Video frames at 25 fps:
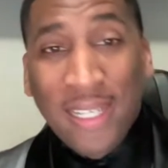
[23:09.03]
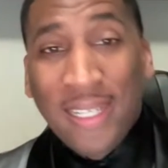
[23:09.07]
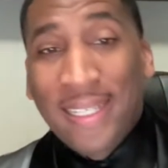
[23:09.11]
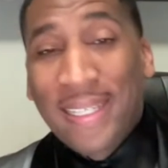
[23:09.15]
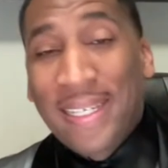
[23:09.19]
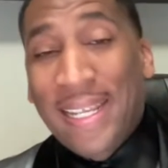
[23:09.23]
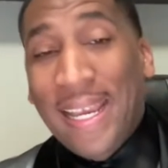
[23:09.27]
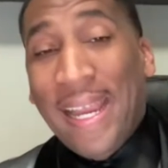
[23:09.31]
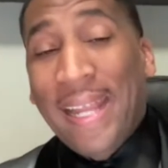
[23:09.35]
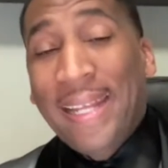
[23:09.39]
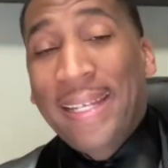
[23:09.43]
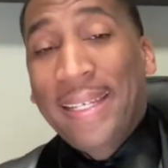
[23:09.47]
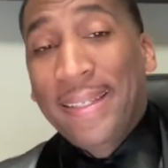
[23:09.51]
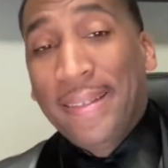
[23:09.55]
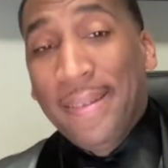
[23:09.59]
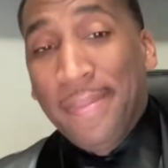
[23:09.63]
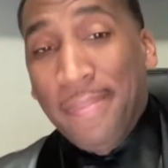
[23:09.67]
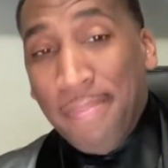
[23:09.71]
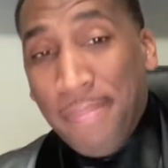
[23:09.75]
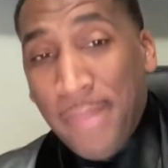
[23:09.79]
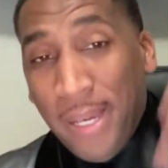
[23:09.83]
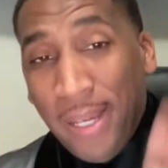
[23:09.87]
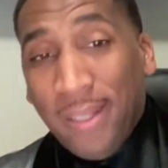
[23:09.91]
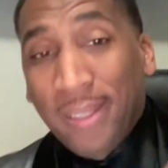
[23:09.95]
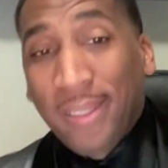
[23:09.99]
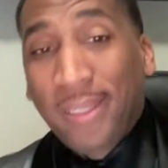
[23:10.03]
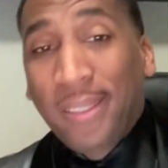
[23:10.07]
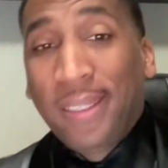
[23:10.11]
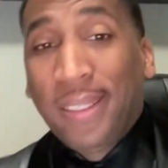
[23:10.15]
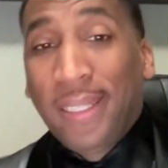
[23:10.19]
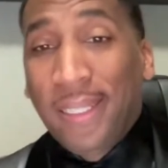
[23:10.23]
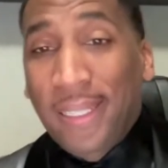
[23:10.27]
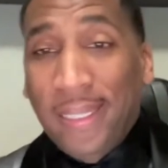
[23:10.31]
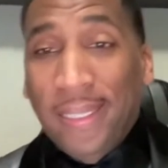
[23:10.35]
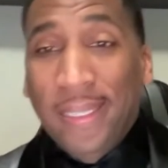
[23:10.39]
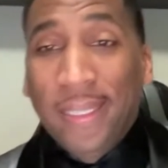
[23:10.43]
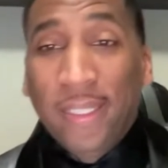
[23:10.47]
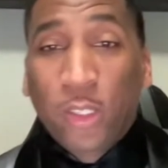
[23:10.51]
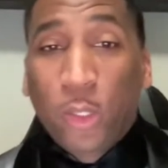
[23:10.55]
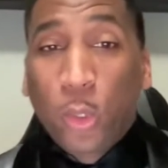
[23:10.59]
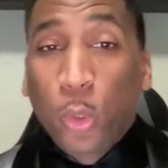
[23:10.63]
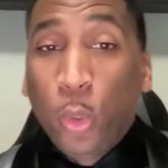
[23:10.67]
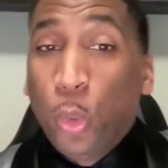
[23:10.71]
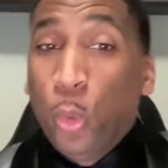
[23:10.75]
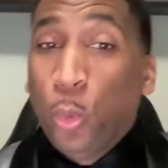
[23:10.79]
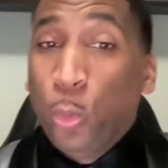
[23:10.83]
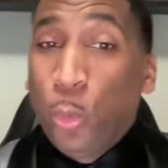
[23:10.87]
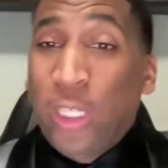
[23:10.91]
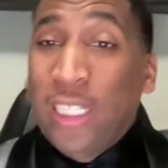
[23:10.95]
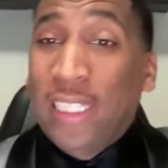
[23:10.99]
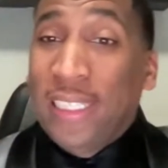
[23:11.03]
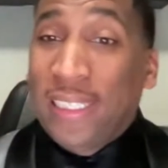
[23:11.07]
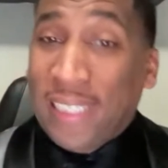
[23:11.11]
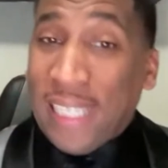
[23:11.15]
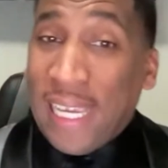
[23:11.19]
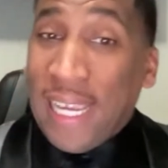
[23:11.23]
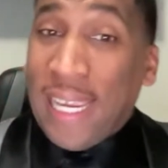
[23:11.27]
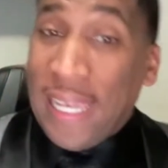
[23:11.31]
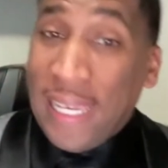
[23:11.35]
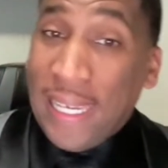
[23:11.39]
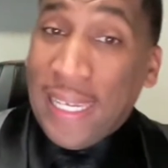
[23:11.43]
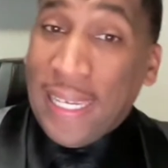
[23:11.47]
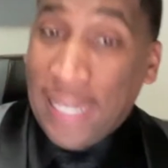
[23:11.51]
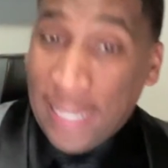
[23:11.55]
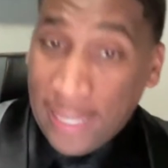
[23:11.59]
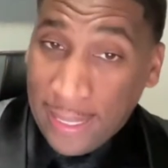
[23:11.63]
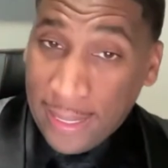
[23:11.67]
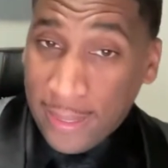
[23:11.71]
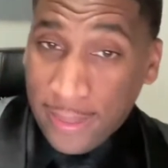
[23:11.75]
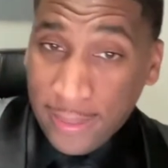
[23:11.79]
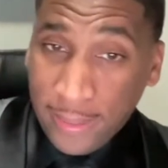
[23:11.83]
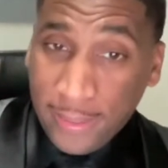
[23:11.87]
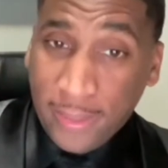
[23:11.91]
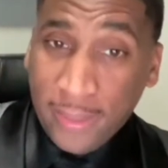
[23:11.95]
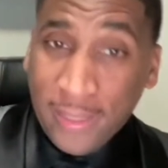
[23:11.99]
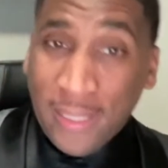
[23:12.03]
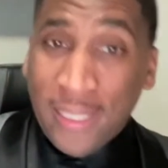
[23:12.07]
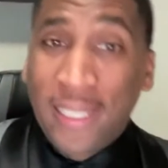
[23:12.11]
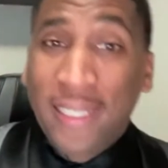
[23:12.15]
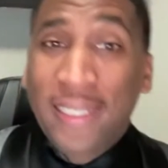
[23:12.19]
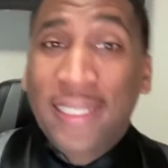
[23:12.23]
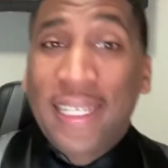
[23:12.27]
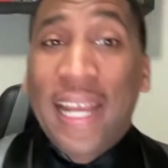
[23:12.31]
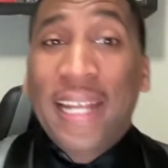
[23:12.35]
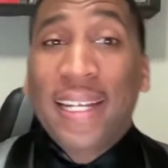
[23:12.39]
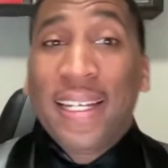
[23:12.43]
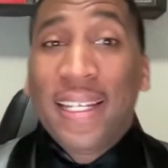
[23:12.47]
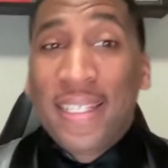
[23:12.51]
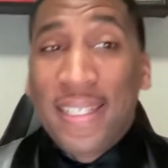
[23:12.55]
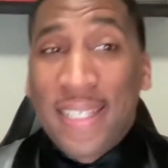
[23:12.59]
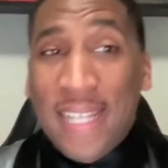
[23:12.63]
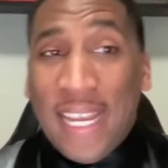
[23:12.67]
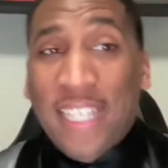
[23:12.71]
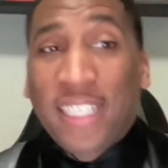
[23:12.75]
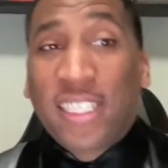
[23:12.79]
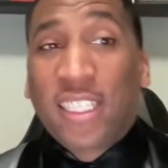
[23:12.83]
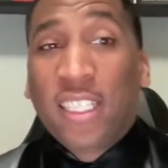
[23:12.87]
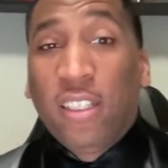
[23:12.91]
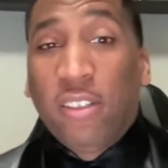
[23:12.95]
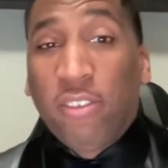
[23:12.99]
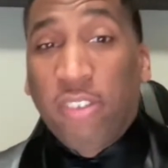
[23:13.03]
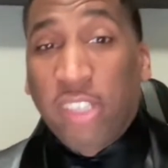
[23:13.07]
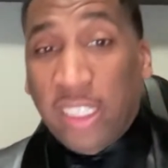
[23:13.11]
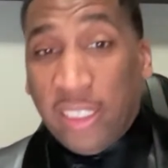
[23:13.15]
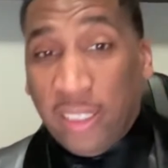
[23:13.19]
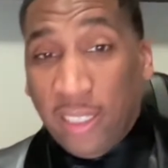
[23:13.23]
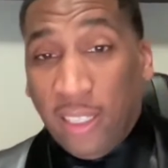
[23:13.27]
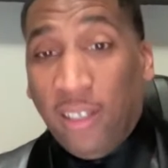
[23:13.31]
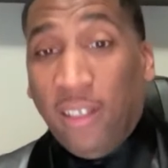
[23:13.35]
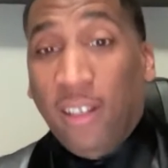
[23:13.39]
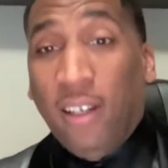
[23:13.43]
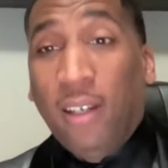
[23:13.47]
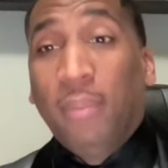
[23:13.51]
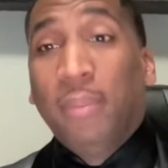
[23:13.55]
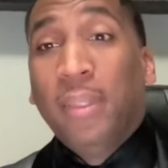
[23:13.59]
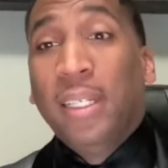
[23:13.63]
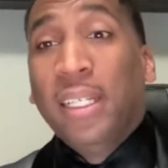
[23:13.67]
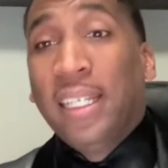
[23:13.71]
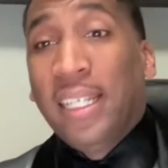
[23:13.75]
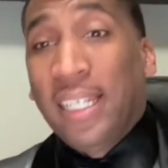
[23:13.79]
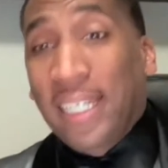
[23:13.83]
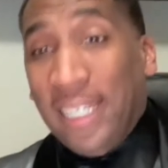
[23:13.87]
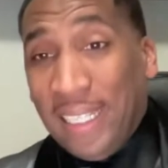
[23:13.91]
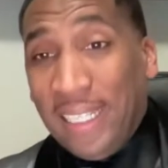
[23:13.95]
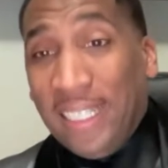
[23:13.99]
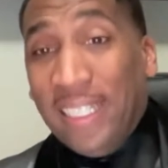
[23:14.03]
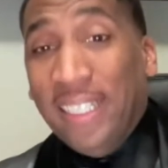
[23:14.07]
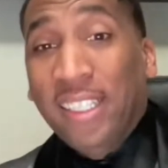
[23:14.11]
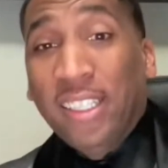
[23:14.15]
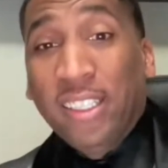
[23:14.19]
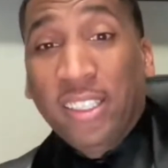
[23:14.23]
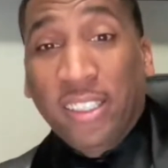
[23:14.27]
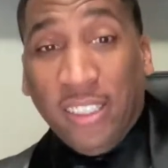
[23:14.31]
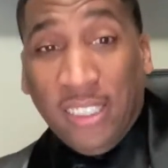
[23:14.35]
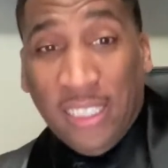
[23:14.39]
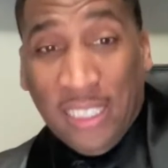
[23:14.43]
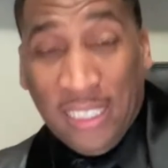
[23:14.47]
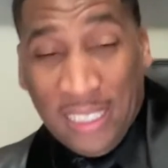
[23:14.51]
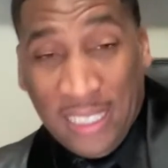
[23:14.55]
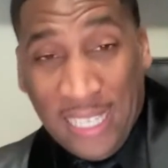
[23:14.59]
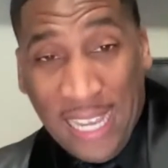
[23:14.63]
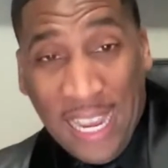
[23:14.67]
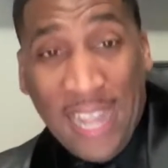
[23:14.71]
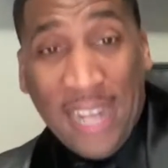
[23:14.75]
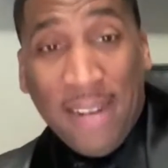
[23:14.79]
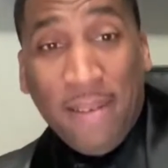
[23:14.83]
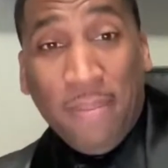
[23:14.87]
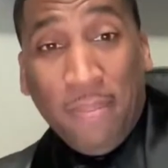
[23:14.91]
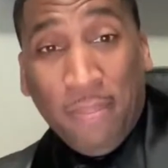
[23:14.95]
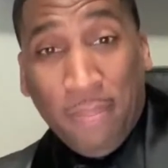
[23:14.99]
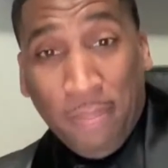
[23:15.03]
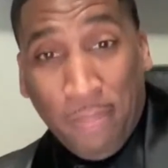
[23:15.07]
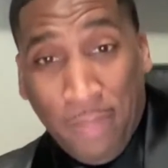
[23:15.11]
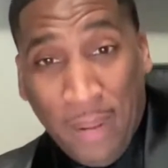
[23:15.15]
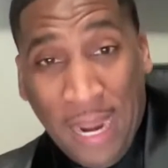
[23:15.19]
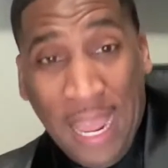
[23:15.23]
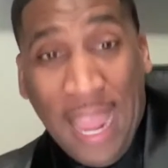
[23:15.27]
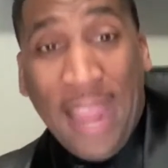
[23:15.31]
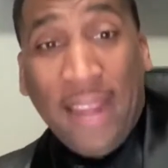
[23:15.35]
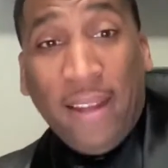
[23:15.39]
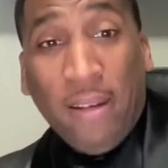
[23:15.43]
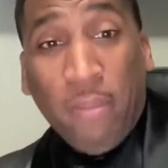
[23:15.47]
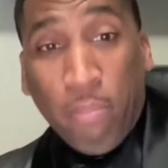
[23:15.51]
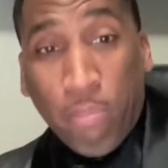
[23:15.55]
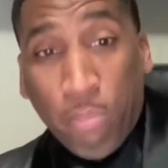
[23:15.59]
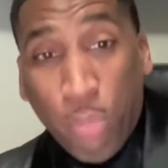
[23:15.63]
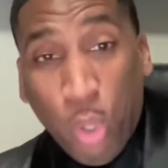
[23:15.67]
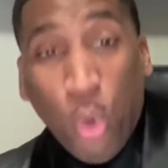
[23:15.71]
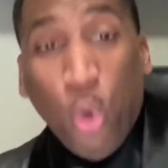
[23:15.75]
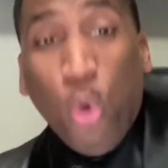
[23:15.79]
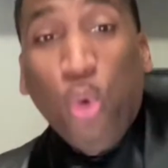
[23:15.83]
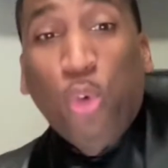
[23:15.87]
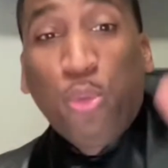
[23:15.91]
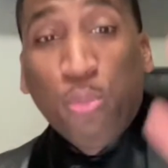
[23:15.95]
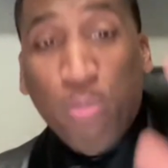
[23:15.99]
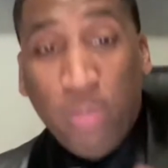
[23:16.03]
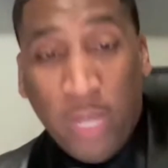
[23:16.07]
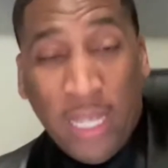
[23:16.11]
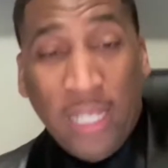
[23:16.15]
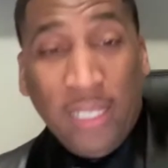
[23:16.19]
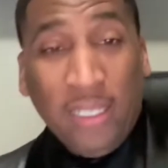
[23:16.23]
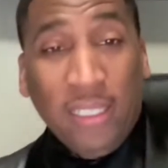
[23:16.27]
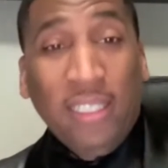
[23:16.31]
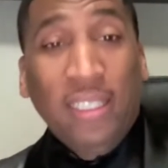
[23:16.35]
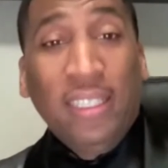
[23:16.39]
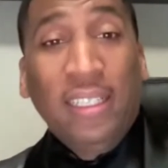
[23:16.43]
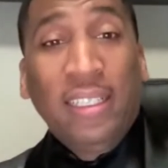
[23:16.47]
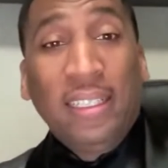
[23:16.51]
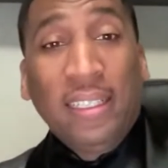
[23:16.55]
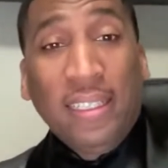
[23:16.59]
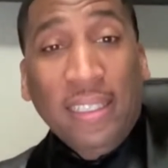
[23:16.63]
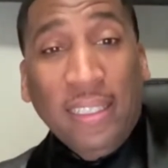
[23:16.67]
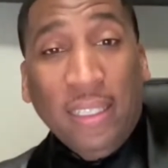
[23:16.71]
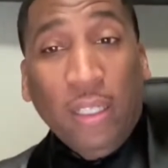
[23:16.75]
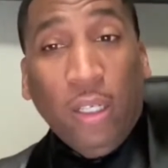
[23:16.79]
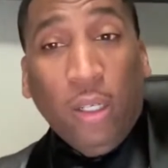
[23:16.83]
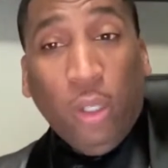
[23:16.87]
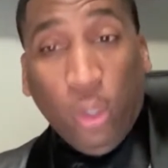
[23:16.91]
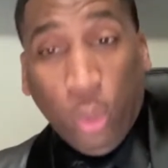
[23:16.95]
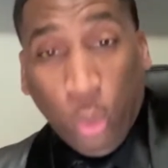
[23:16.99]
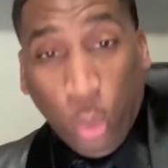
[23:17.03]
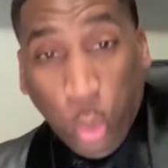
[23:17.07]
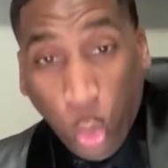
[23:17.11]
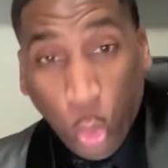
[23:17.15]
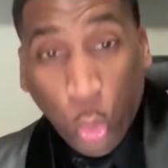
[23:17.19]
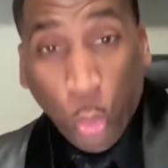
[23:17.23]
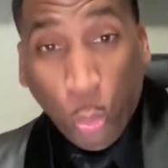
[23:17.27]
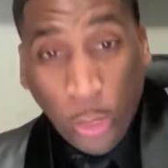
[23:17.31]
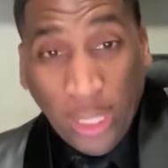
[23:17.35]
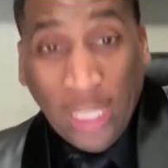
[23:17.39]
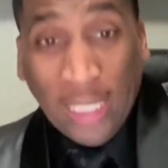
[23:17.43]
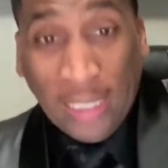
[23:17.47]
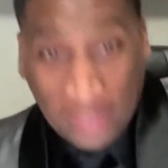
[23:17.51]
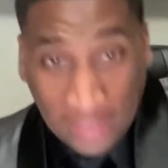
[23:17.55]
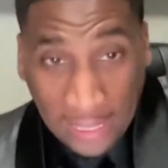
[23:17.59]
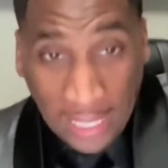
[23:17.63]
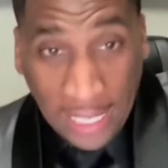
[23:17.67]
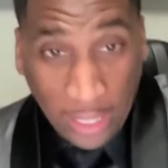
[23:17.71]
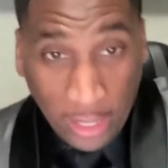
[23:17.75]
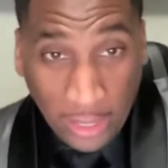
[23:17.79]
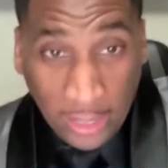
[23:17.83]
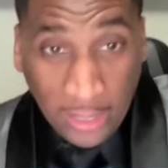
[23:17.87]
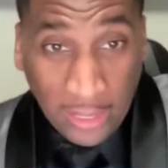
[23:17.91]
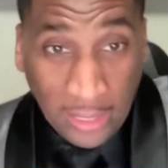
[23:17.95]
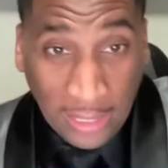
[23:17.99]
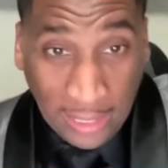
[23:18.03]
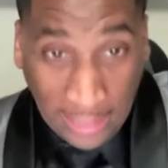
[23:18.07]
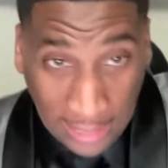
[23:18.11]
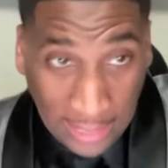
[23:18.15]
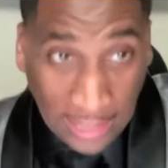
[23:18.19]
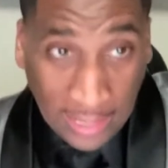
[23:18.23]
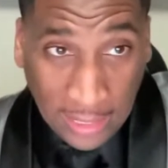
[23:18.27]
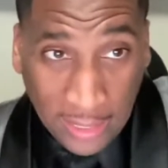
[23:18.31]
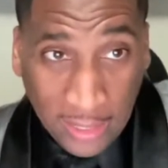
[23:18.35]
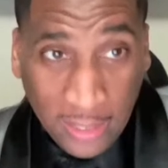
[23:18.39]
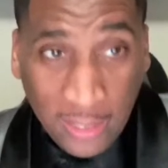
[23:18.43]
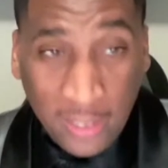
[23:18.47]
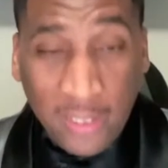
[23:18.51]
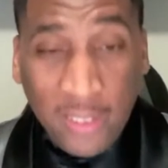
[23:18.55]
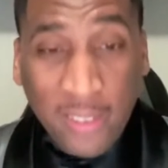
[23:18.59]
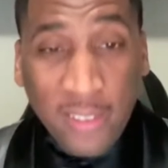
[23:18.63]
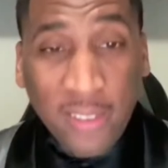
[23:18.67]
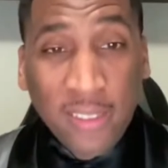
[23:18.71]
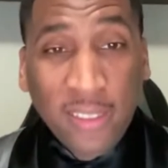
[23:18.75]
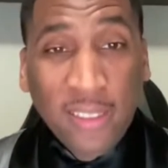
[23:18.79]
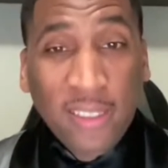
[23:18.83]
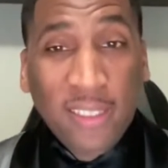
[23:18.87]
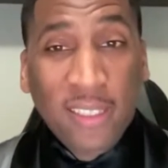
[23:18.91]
that the minister is who we say he is, that the Nation of Islam is that black movement who we say it is,